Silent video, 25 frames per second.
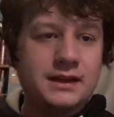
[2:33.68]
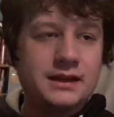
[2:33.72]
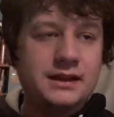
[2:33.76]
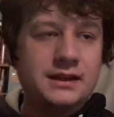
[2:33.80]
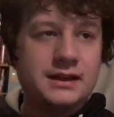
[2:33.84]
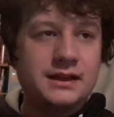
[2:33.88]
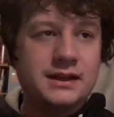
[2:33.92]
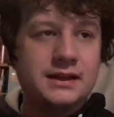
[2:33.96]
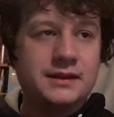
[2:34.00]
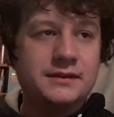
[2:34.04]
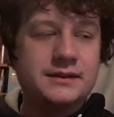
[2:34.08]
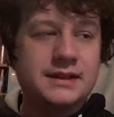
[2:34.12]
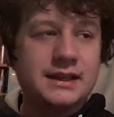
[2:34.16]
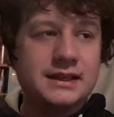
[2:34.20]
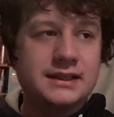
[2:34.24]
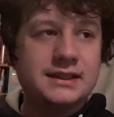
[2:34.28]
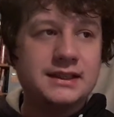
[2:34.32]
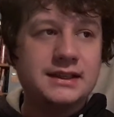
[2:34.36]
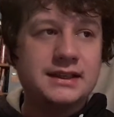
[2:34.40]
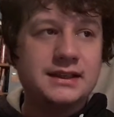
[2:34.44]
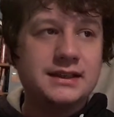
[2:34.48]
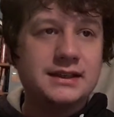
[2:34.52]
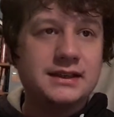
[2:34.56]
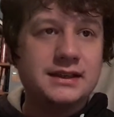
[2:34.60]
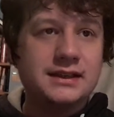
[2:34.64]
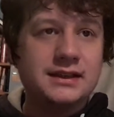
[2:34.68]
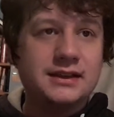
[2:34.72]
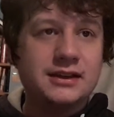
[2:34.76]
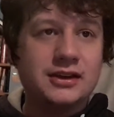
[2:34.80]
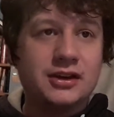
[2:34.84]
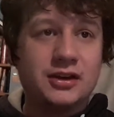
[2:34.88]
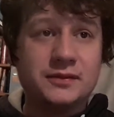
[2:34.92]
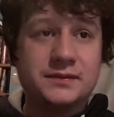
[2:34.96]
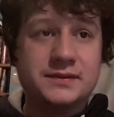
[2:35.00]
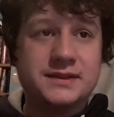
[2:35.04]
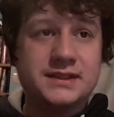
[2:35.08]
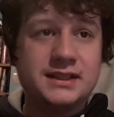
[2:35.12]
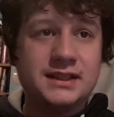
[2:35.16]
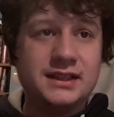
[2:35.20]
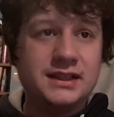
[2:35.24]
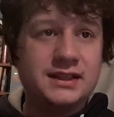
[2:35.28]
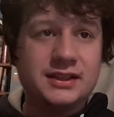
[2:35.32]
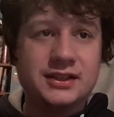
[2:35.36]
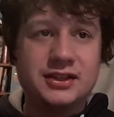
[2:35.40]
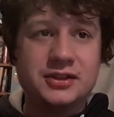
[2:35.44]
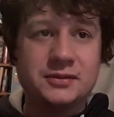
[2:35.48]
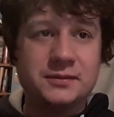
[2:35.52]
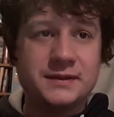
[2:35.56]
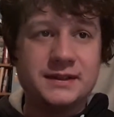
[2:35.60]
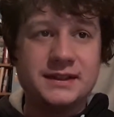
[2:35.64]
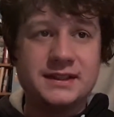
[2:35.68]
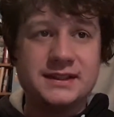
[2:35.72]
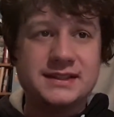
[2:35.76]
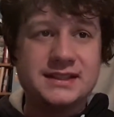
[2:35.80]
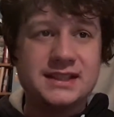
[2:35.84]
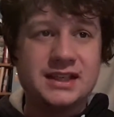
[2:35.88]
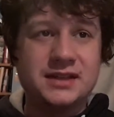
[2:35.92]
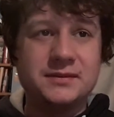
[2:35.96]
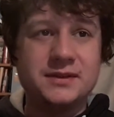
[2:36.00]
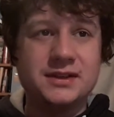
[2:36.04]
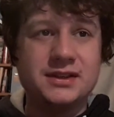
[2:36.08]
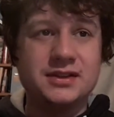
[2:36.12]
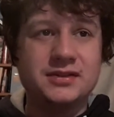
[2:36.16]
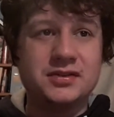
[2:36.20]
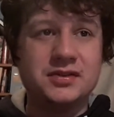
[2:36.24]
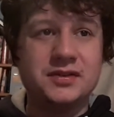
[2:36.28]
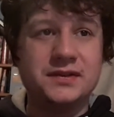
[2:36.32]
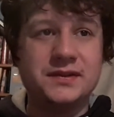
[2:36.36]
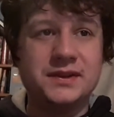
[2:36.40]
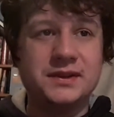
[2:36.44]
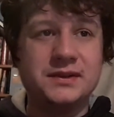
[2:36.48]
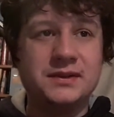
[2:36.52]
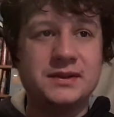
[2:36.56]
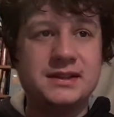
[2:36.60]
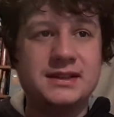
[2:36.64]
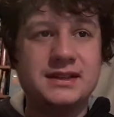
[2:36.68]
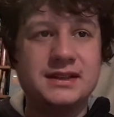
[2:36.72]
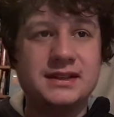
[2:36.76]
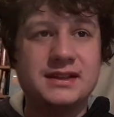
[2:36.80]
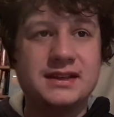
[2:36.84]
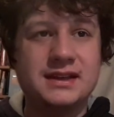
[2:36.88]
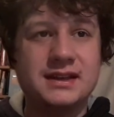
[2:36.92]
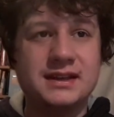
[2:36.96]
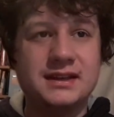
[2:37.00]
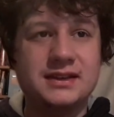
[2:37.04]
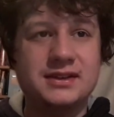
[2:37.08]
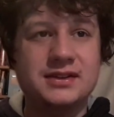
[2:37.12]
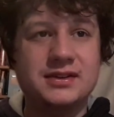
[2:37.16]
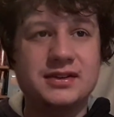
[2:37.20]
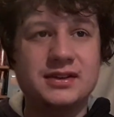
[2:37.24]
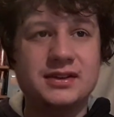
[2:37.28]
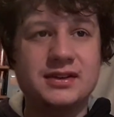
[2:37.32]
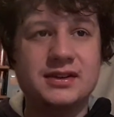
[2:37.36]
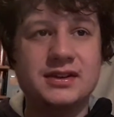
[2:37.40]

Uh, then you obviously in a couple of years' time you can review it and think,